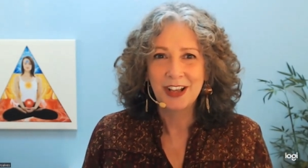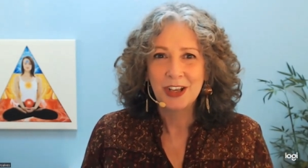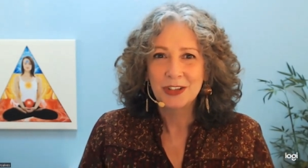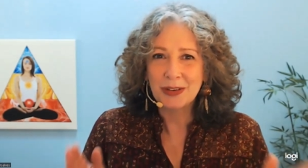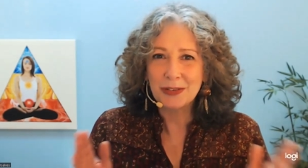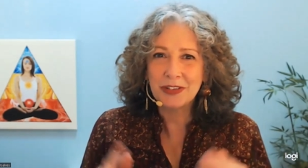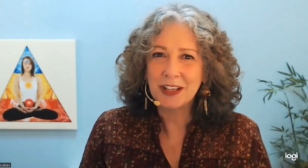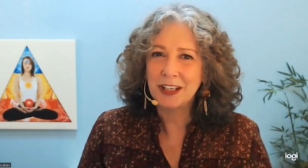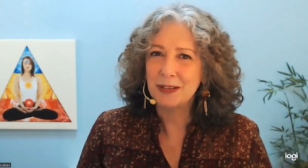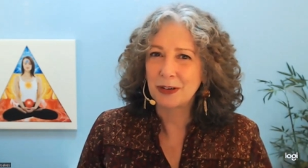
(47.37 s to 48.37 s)
So I was
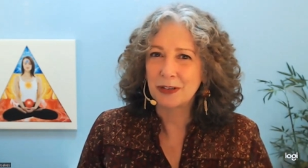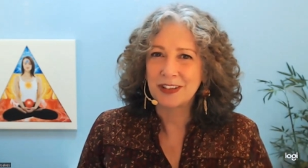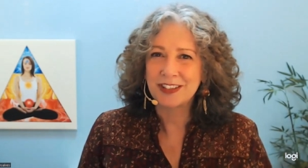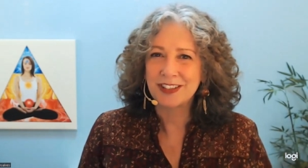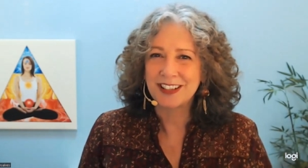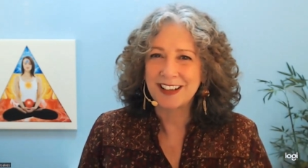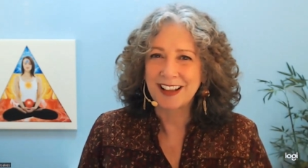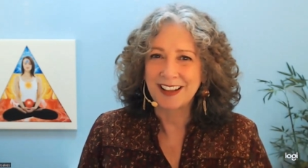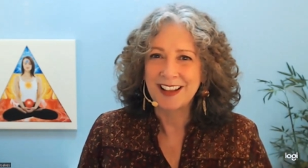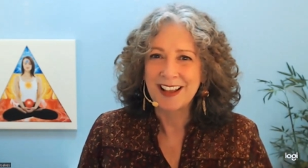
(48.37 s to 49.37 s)
thinking about this
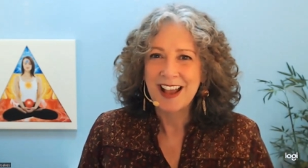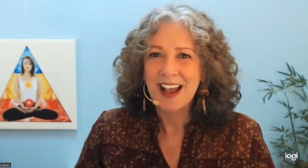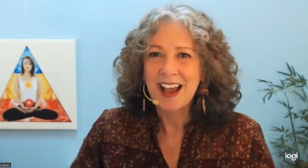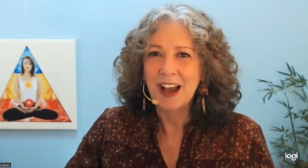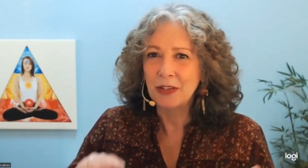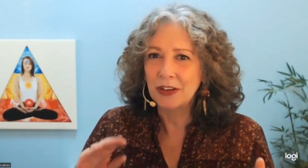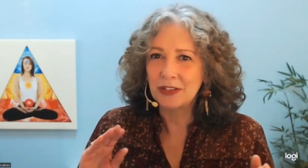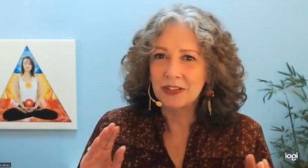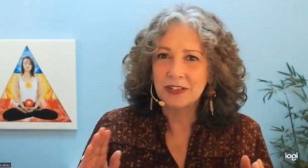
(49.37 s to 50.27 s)
today how there's